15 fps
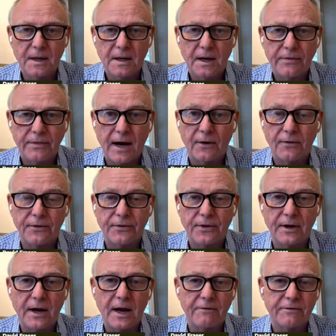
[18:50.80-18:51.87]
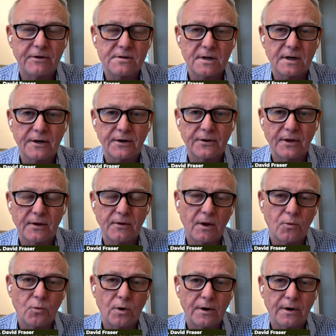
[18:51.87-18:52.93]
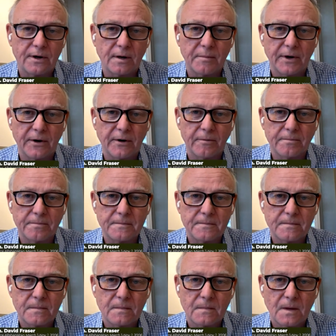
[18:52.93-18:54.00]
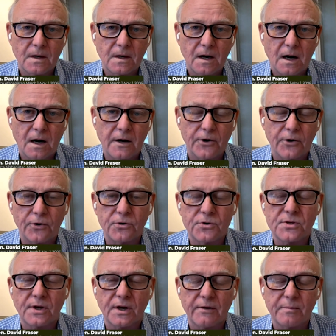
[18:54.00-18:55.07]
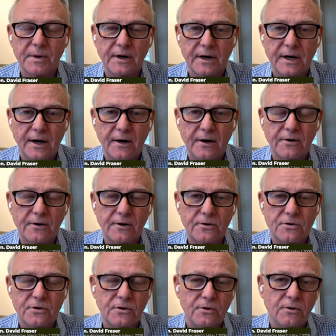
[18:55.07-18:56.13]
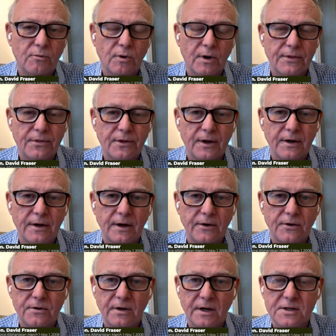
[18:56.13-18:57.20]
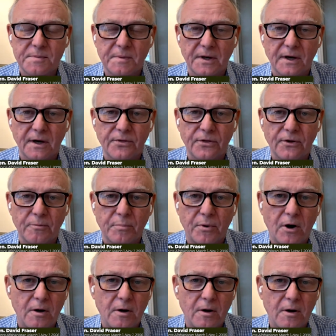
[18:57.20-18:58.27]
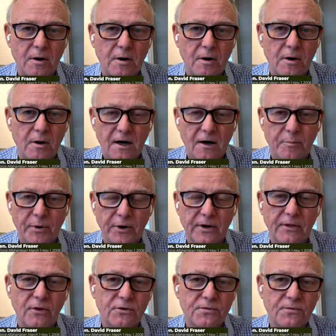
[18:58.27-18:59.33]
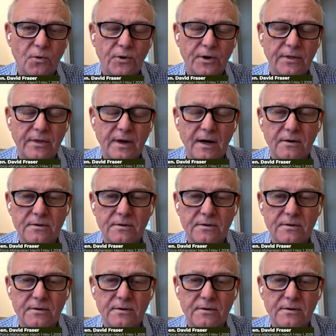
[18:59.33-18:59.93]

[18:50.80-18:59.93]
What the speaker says: now that they have decided they want to come here. I urge the government of Canada to do the right thing and to expedite their promise of bringing those 40,000